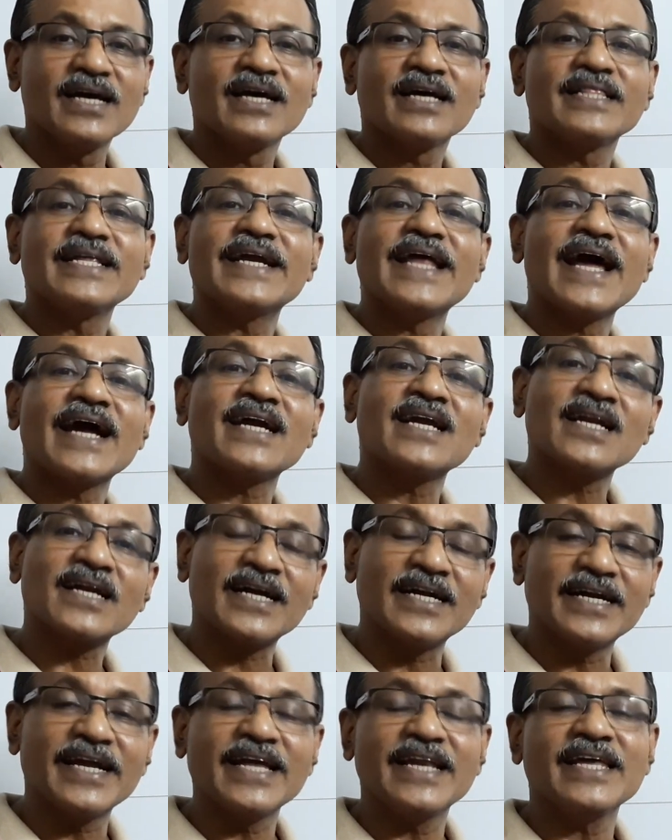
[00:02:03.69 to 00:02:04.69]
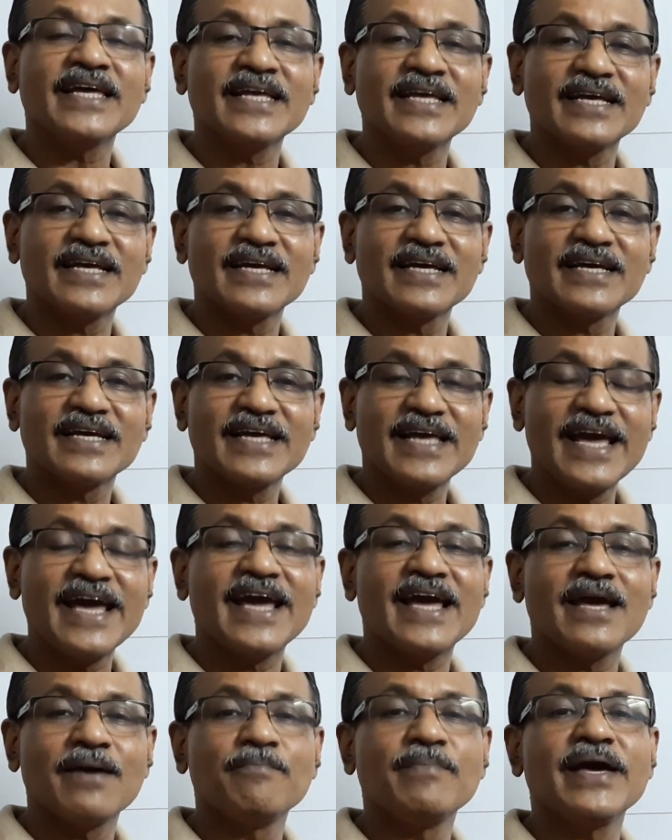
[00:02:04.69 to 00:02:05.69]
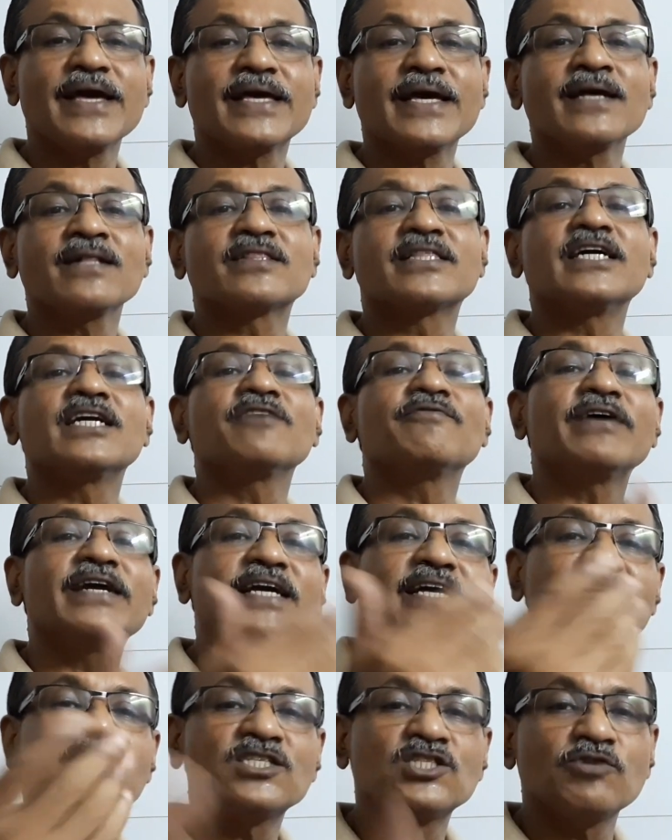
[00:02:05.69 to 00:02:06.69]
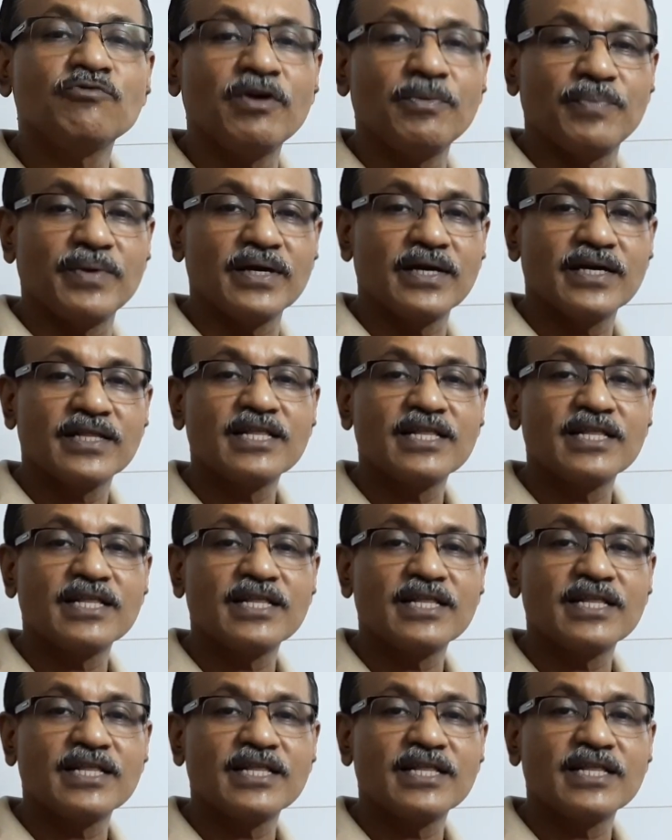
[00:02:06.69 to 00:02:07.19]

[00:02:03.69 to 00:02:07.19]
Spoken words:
The diagonal containing A making 35 degrees to VP.